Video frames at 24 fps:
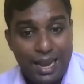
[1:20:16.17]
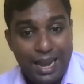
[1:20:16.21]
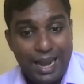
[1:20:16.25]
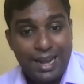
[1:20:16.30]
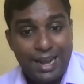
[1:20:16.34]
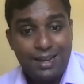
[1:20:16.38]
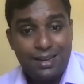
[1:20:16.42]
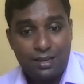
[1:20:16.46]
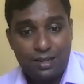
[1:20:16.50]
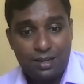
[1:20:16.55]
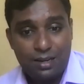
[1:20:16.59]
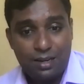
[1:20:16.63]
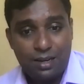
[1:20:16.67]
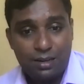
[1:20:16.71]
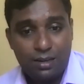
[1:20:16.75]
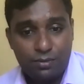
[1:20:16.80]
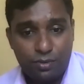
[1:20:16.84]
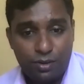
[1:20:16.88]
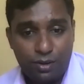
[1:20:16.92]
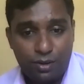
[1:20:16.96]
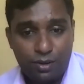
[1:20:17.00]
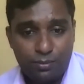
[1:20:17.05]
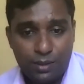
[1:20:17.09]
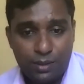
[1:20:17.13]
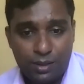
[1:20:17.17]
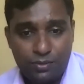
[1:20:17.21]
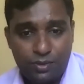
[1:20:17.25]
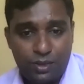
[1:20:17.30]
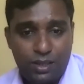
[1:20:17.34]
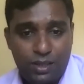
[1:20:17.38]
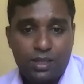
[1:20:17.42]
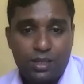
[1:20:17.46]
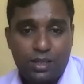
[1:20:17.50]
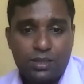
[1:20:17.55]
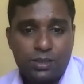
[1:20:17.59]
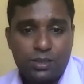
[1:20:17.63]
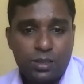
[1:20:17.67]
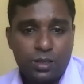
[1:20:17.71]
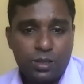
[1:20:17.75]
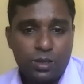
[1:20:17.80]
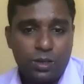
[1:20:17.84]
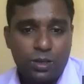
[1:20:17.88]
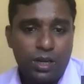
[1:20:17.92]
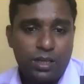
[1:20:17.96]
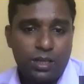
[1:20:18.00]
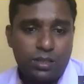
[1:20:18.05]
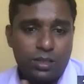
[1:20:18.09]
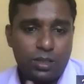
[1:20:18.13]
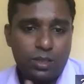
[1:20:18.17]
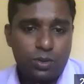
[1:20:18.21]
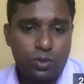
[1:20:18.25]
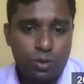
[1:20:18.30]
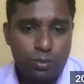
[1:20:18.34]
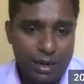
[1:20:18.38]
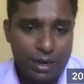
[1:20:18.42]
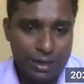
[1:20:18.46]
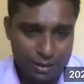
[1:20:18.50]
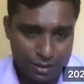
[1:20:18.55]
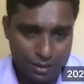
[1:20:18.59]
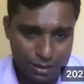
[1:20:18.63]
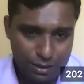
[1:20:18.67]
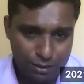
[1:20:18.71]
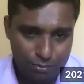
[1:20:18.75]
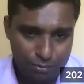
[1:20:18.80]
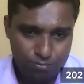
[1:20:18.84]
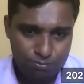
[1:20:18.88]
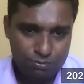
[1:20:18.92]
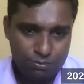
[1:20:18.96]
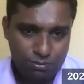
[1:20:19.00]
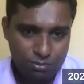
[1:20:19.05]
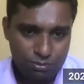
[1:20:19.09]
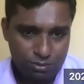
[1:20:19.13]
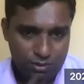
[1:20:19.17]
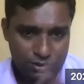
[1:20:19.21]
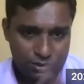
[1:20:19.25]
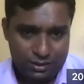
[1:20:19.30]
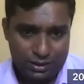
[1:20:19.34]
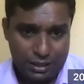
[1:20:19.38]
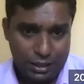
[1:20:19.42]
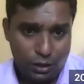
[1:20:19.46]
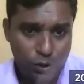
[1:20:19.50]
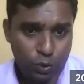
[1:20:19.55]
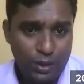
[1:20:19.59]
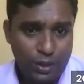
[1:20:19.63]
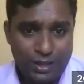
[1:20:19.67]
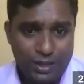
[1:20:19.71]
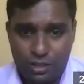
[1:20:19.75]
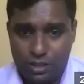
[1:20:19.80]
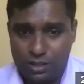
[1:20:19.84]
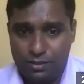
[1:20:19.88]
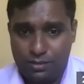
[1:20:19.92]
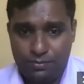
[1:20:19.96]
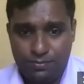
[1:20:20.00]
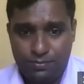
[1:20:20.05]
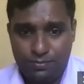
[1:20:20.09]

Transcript: entered from the fetal circulation to maternal circulation.